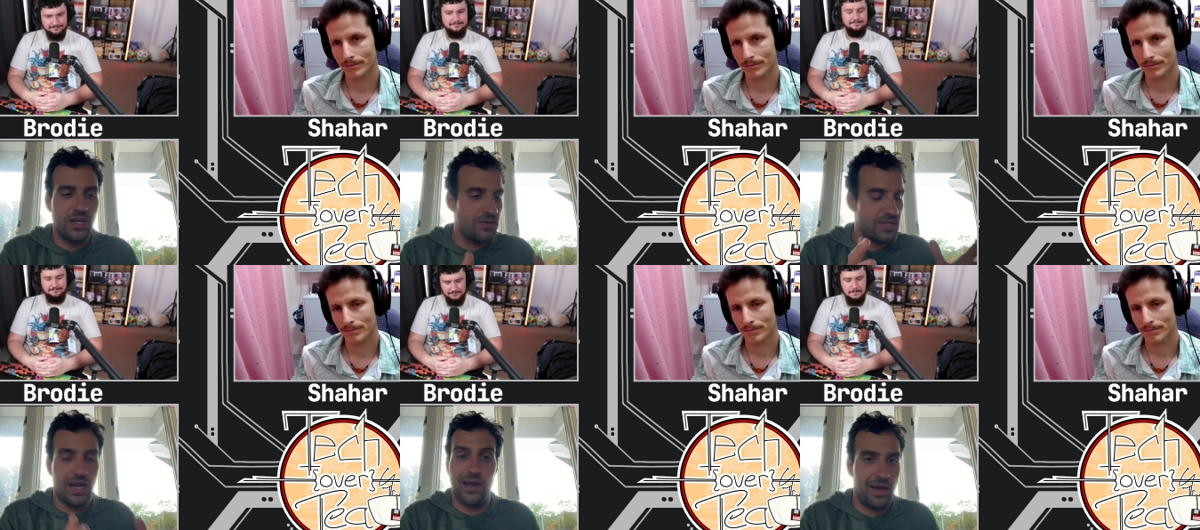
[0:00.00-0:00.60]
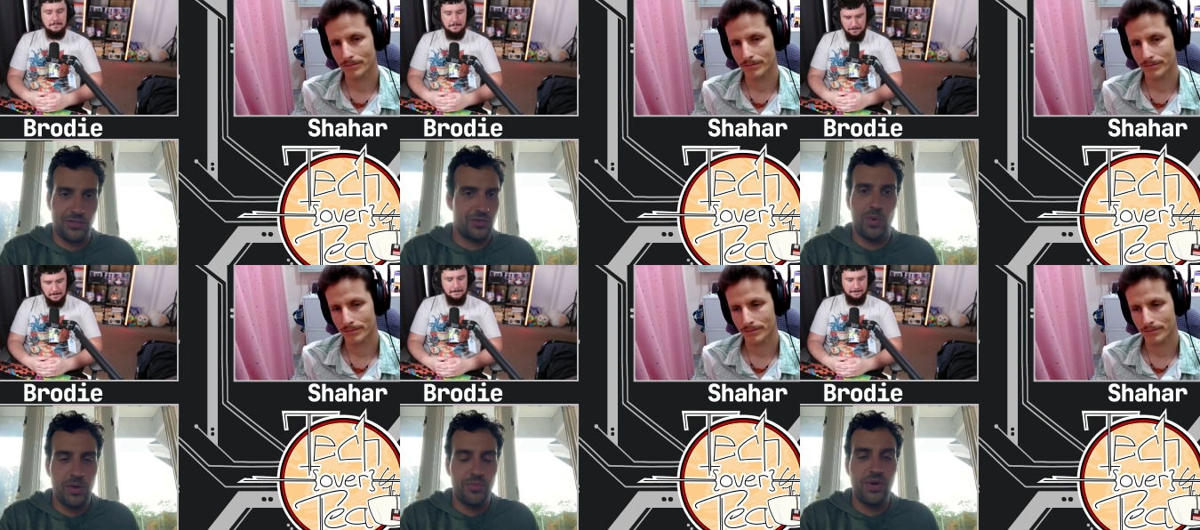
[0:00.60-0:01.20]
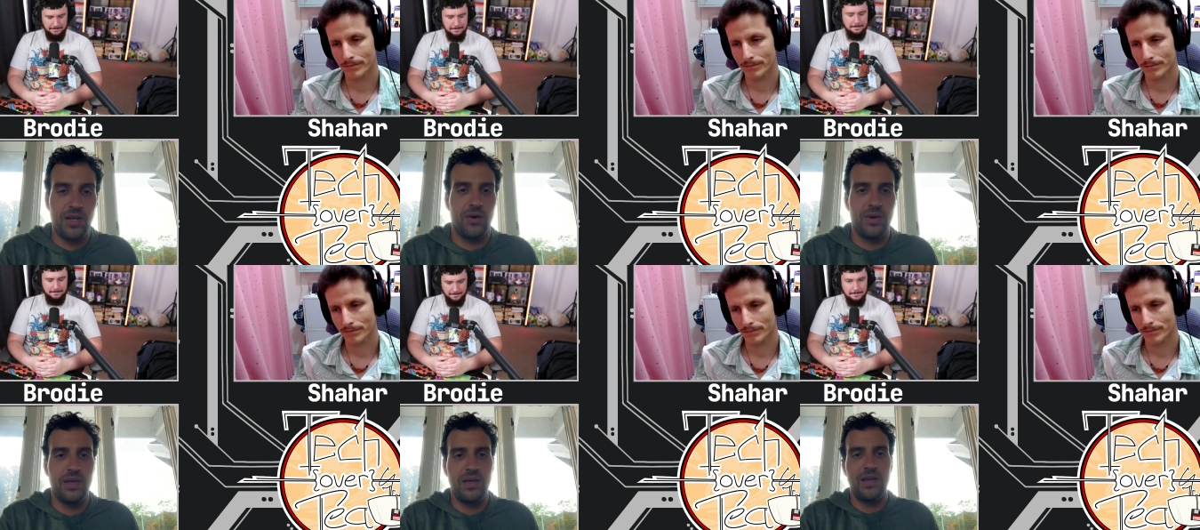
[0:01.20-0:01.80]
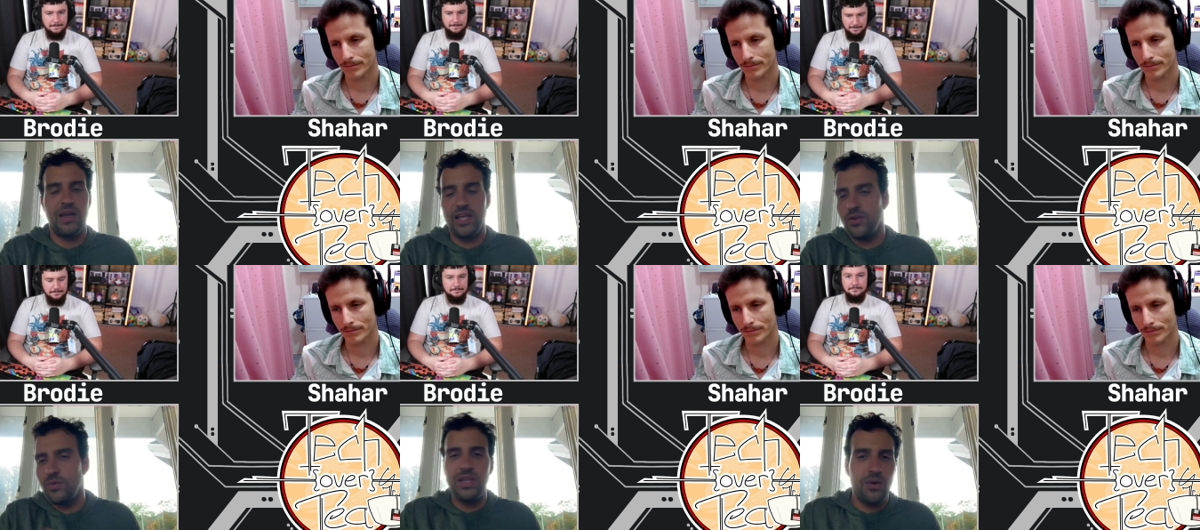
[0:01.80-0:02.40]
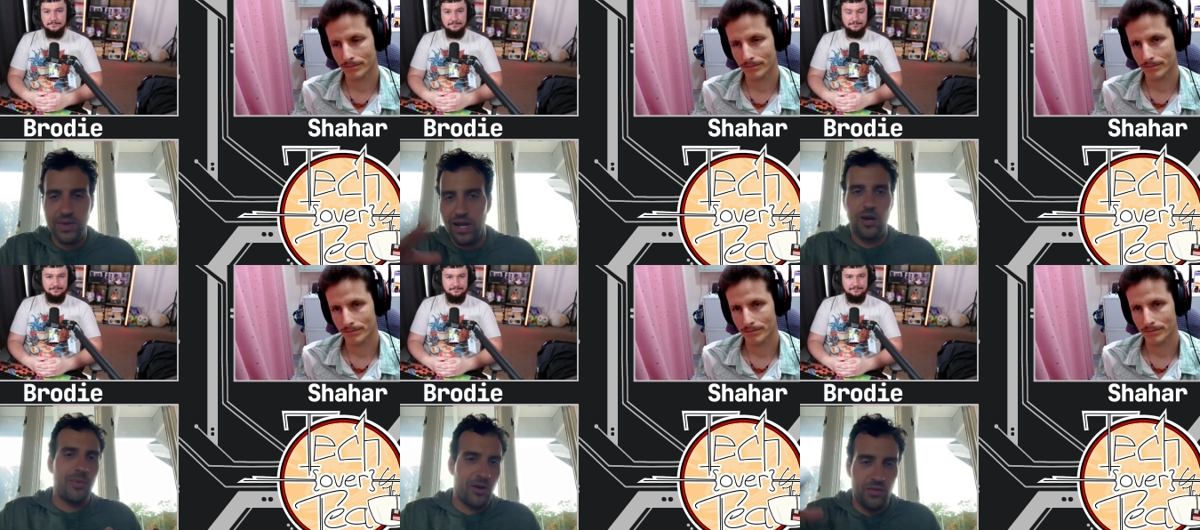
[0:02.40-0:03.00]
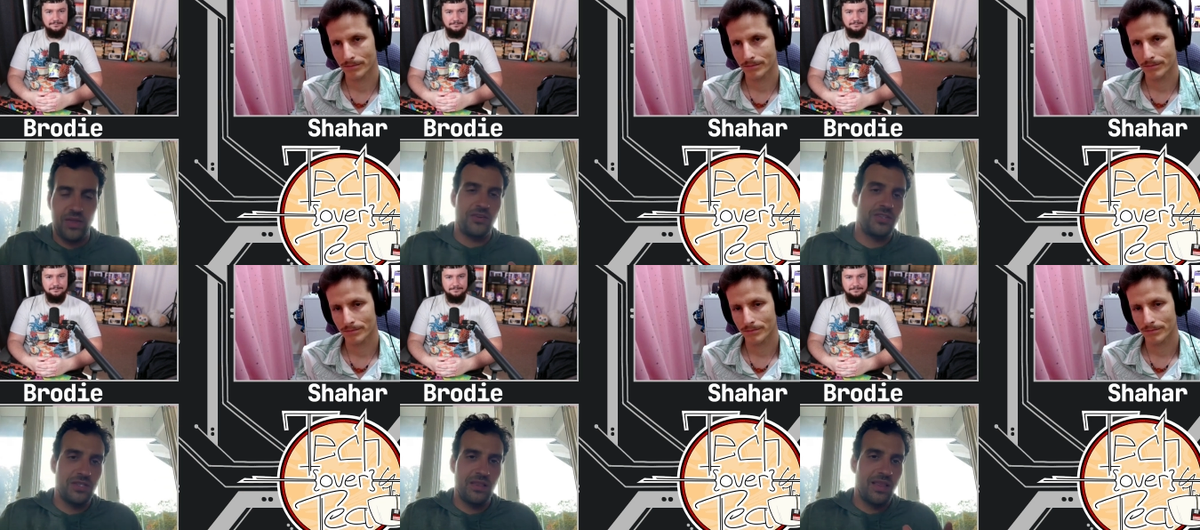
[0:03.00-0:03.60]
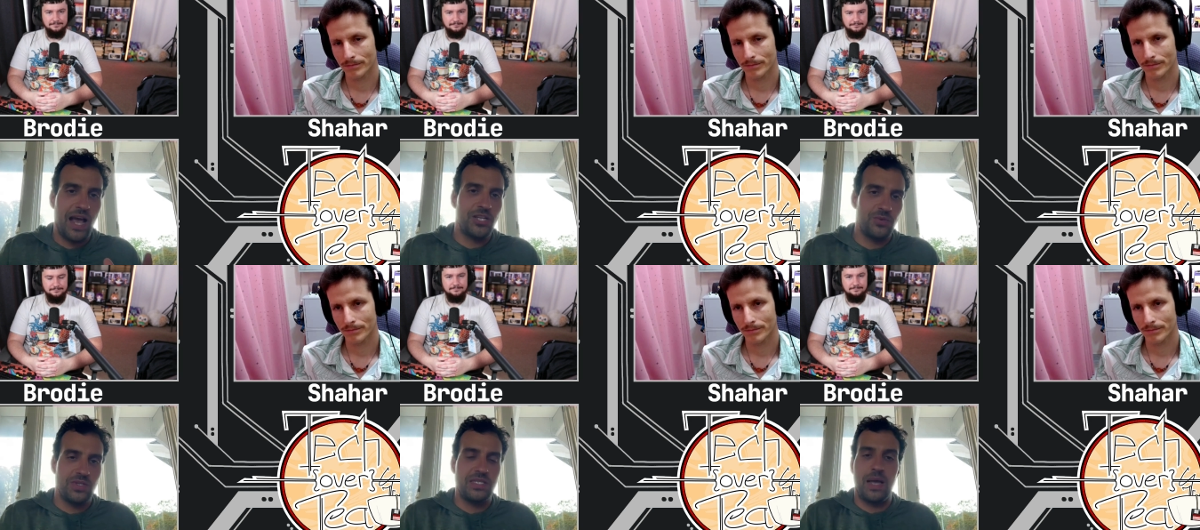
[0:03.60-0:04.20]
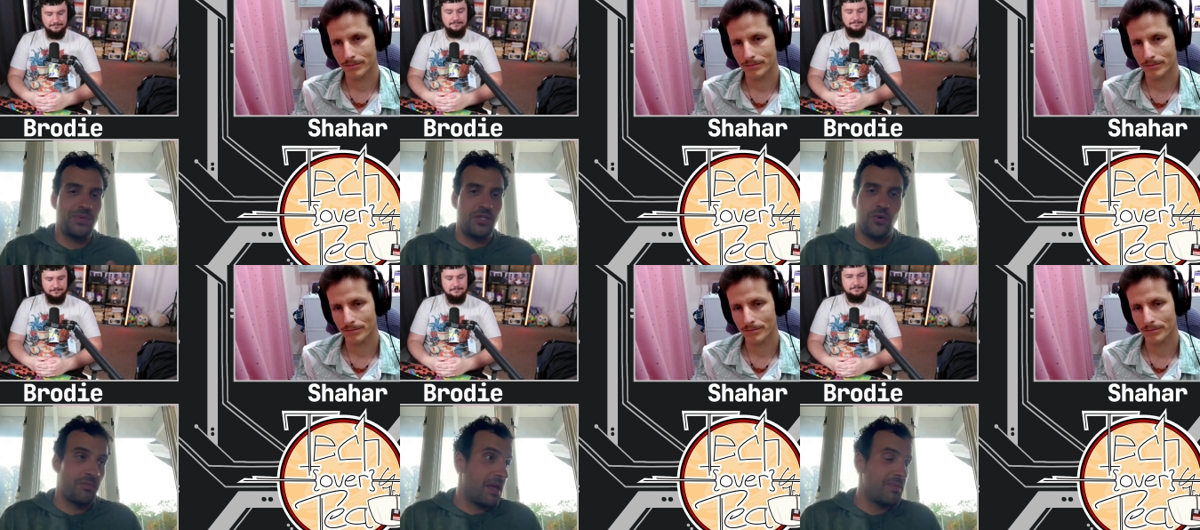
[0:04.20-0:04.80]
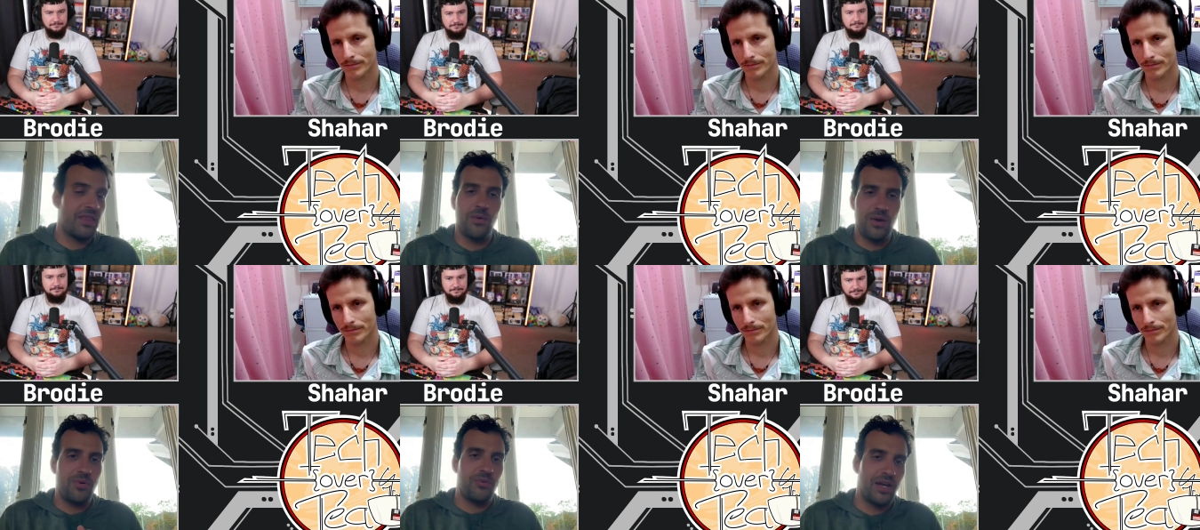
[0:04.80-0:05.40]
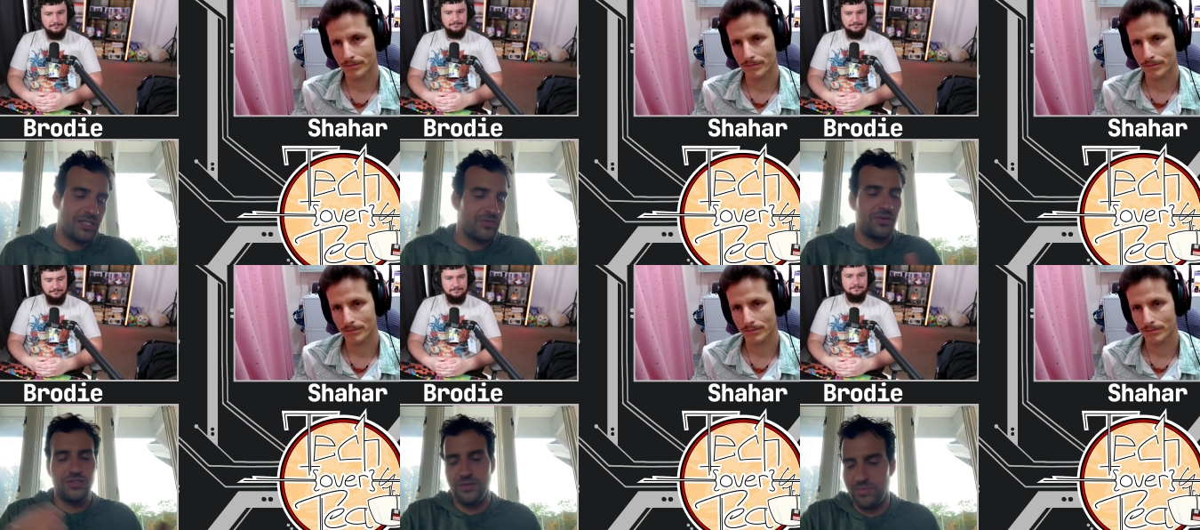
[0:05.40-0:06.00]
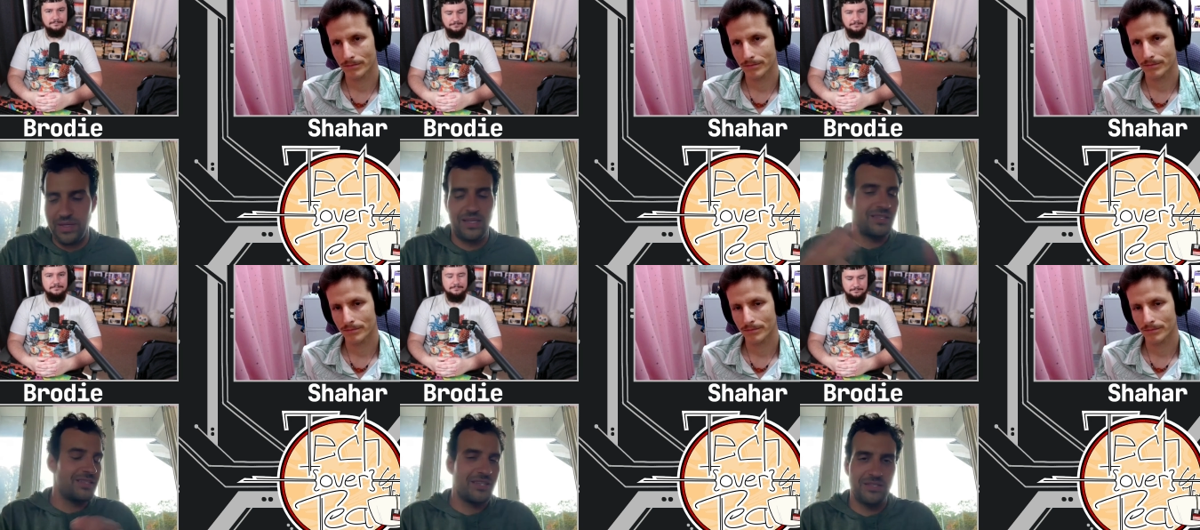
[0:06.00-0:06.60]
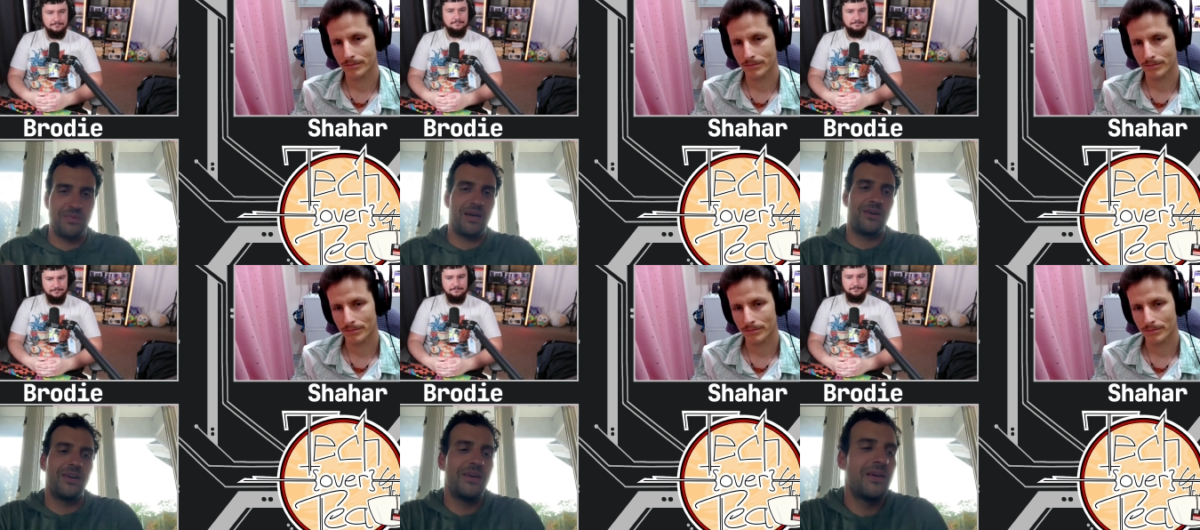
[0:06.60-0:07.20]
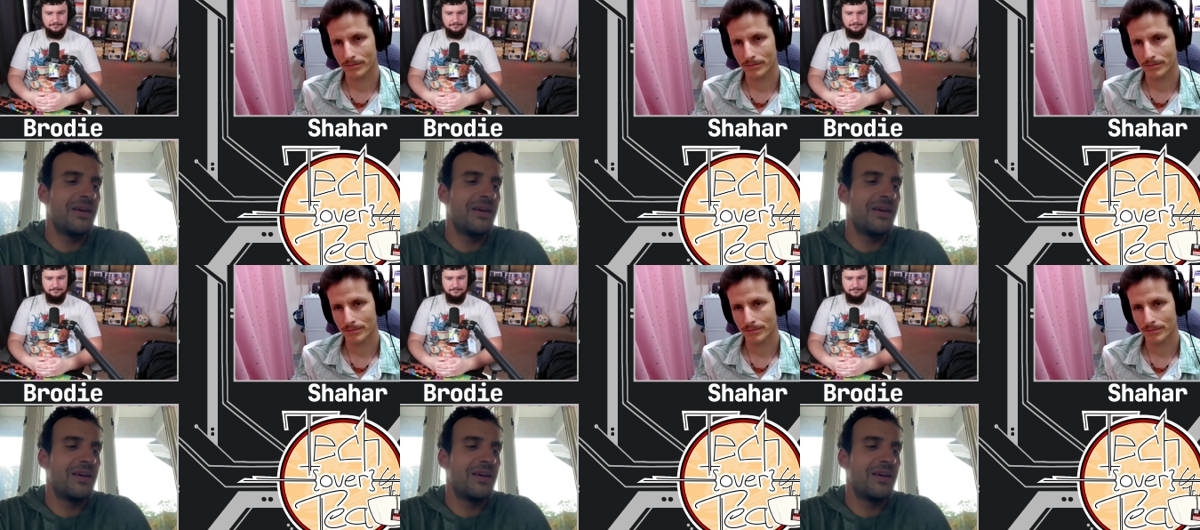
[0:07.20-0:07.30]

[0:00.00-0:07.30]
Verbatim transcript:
Speaker 1: it and you say, I just want a burrito. And you really don't care about all the other, the actual steps in the order. Maybe they want to put rice first or beans, it doesn't matter.